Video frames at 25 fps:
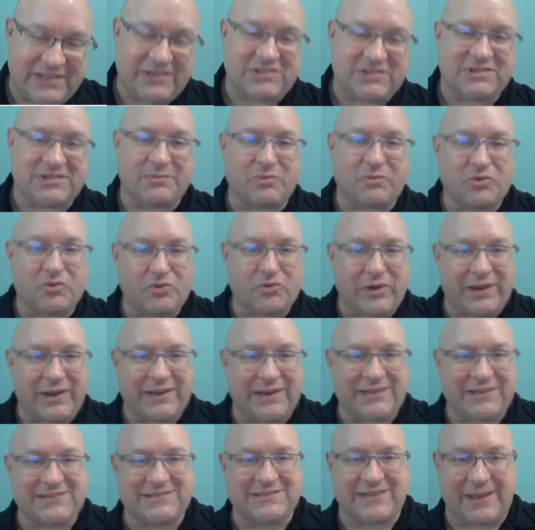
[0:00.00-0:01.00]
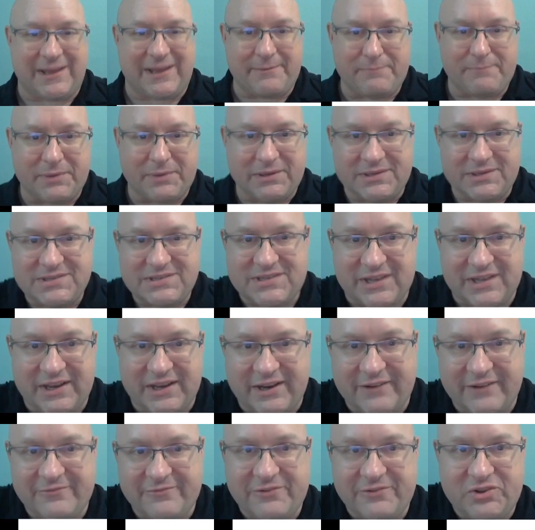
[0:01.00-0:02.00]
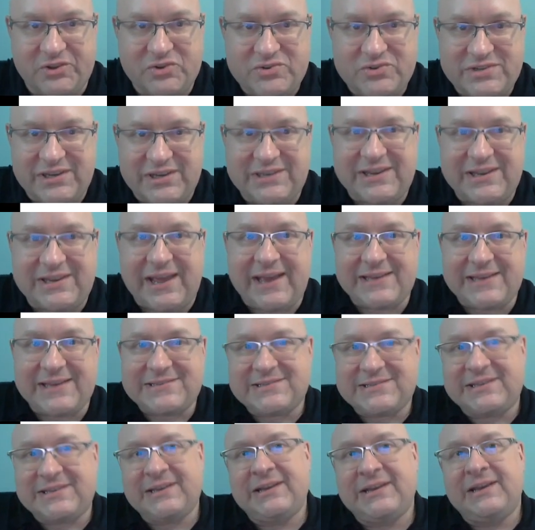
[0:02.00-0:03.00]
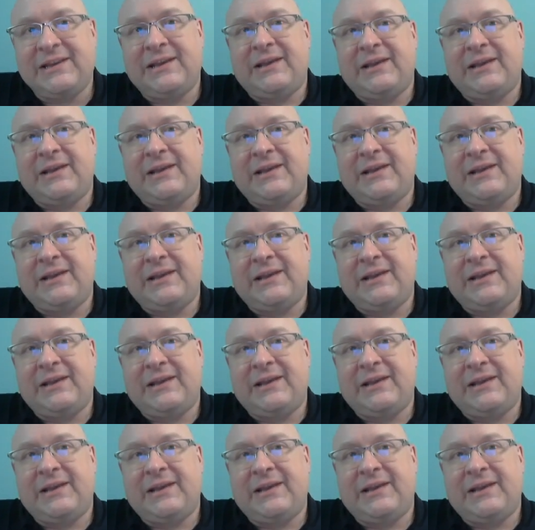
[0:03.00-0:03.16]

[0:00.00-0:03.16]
there's some great examples of using Dask